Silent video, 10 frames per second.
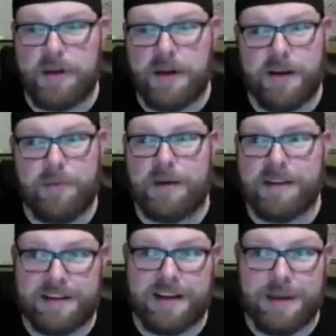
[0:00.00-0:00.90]
But
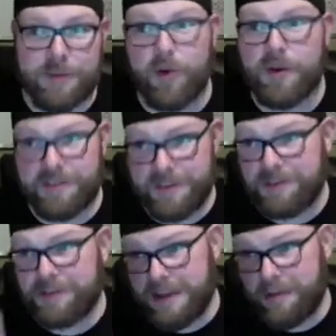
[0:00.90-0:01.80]
I'm going to,
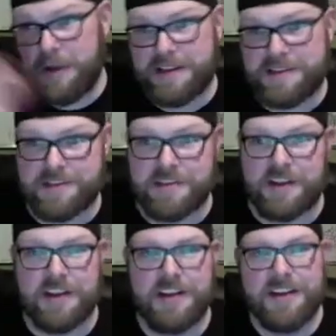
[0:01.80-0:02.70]
when this is done,